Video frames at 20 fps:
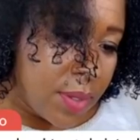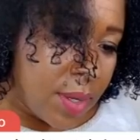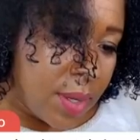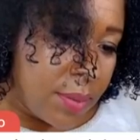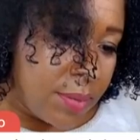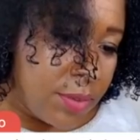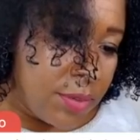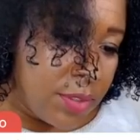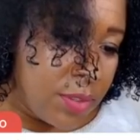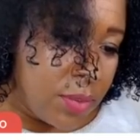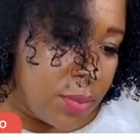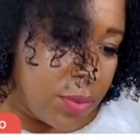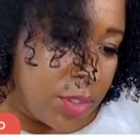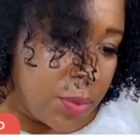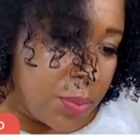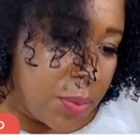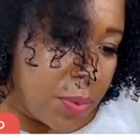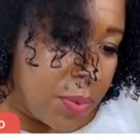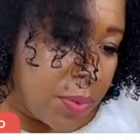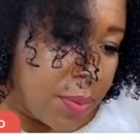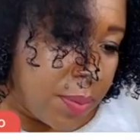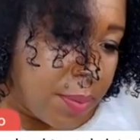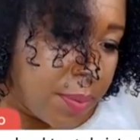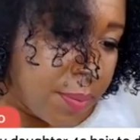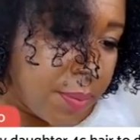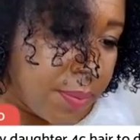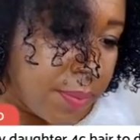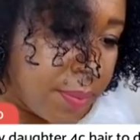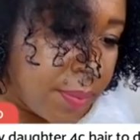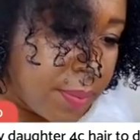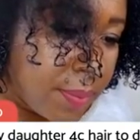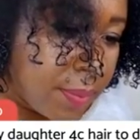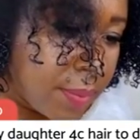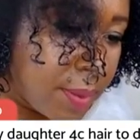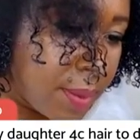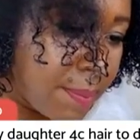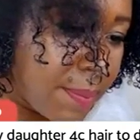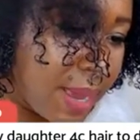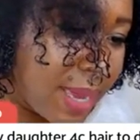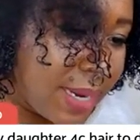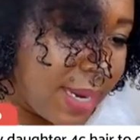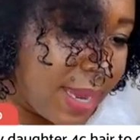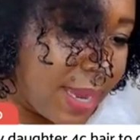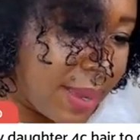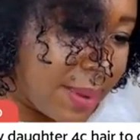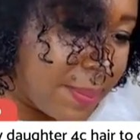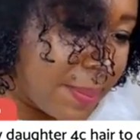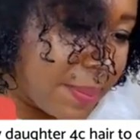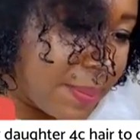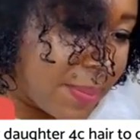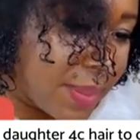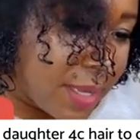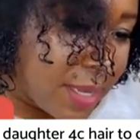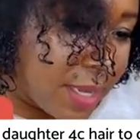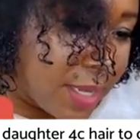I'm using the Whisper Whip. Madame.